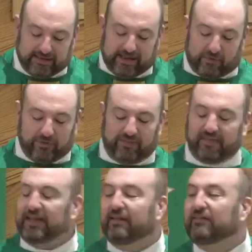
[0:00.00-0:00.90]
Now, when
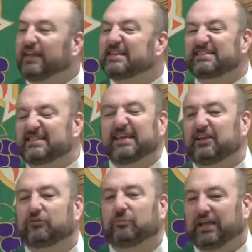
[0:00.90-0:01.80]
these
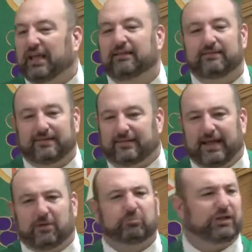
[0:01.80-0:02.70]
things begin to
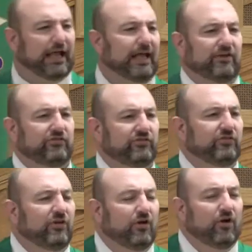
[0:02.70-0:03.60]
take place,
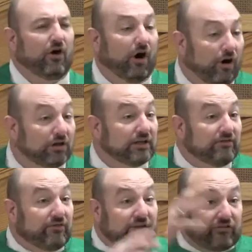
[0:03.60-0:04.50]
all
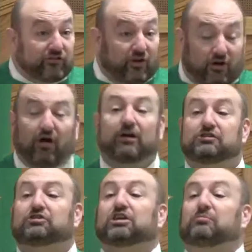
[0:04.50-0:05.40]
of this
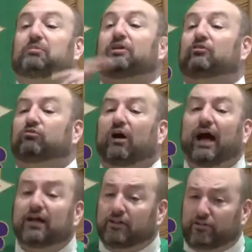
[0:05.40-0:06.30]
hardship and
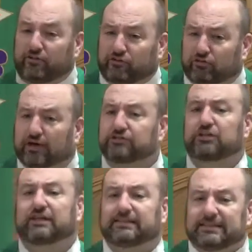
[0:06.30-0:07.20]
trial and destruction
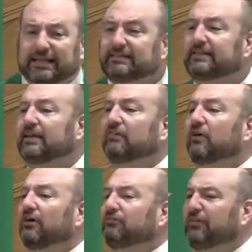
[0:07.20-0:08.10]
and testing of
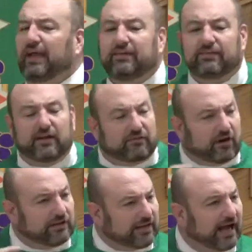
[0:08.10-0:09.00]
our faith and of
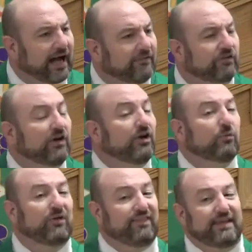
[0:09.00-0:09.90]
our lives,
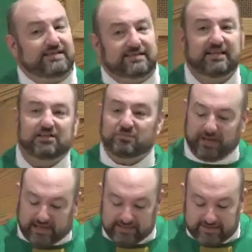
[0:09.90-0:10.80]
when these things
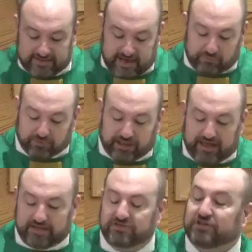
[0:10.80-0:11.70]
begin to take
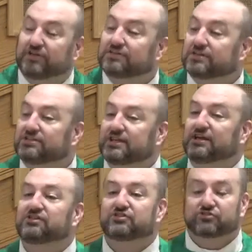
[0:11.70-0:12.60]
place, Jesus
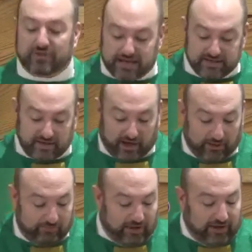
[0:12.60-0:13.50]
says, straighten
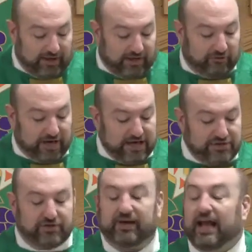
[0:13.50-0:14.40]
up and raise
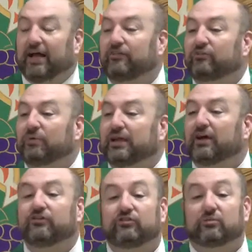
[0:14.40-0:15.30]
your heads,
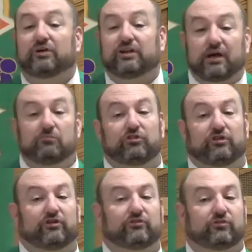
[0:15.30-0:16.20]
because your
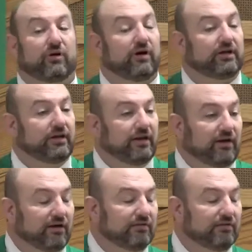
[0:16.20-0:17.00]
redemption is drawing near.